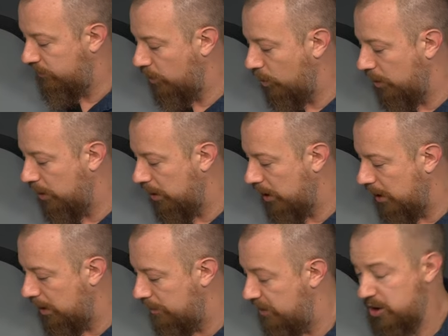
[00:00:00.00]
for
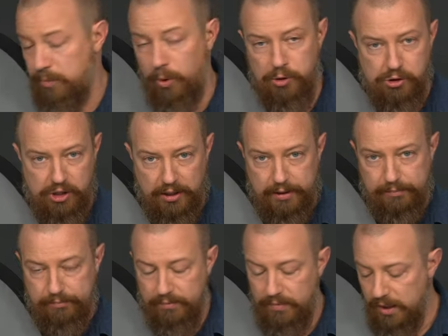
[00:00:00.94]
uh, exposure checking.
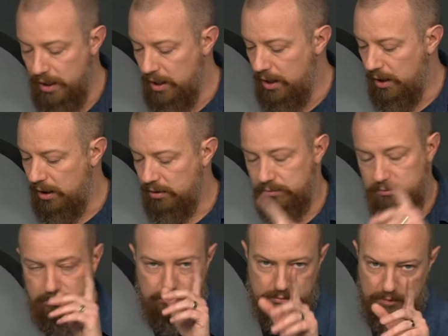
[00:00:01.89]

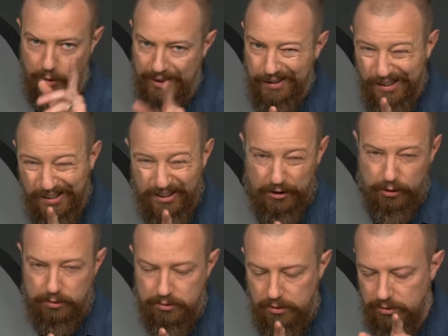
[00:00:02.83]
Oh yeah,
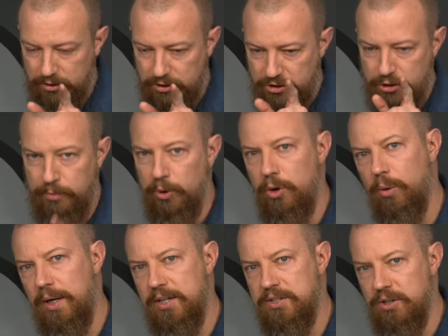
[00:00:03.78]
another super
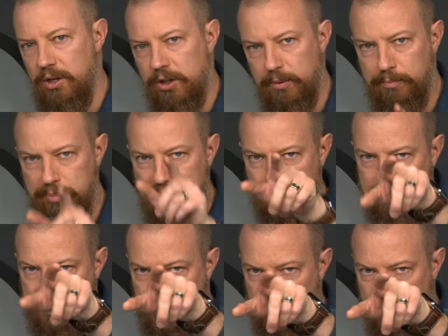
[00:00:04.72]
annoyance on the
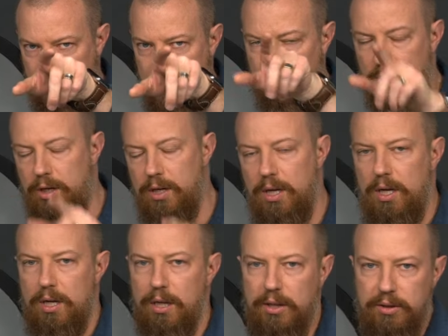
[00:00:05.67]
Blackmagic camera.
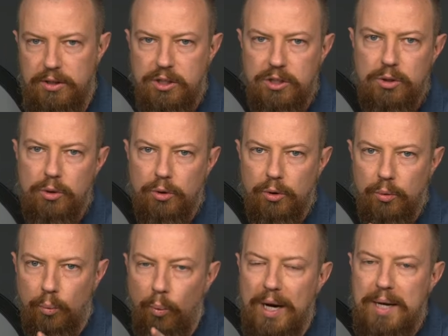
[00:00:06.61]
Your
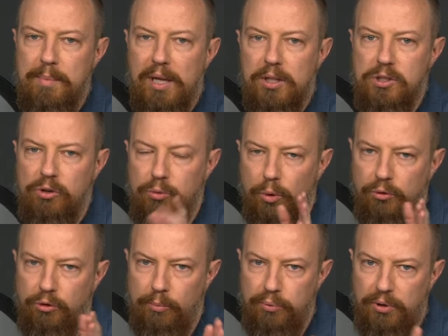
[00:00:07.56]
white balance
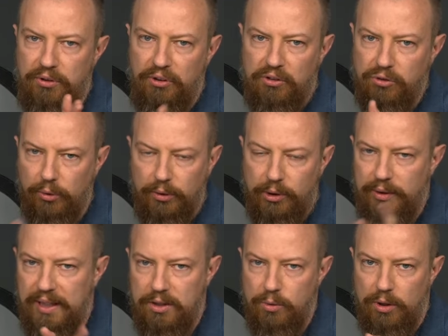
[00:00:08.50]
controls are presets only. You
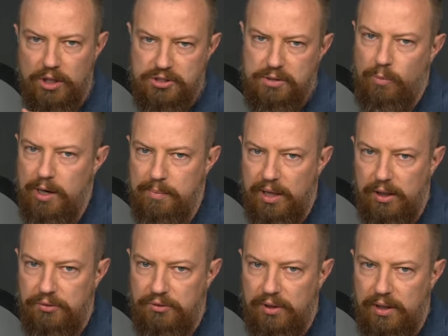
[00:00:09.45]
can't do a custom white
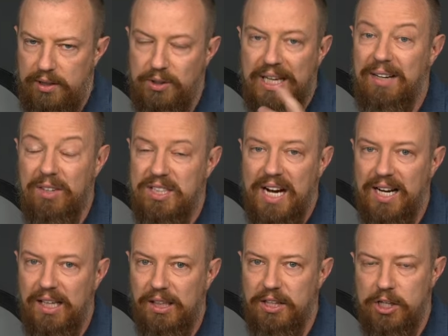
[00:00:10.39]
balance, and you can't even
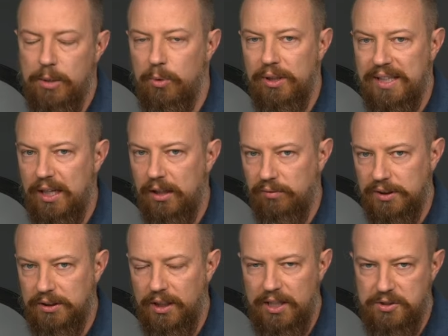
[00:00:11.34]
dial in the number in
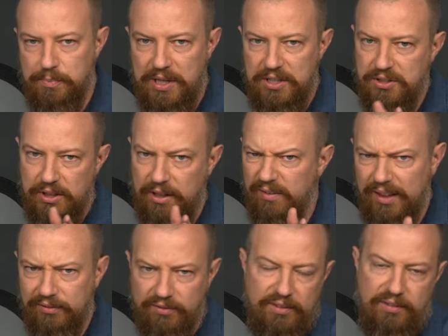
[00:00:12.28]
Kelvin. It's basically, you have
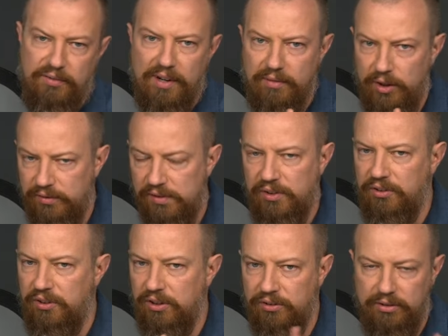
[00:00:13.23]
like fifty-five, one
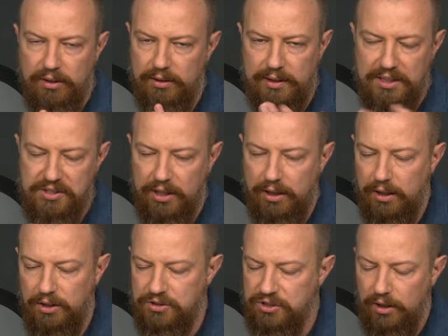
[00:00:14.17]
fifty-six, that's it.
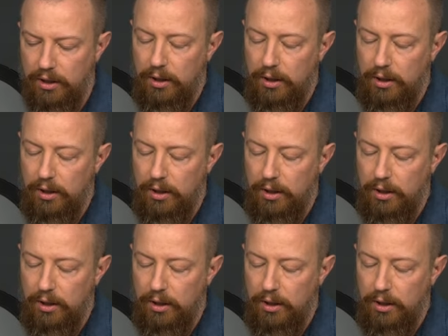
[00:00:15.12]
It's,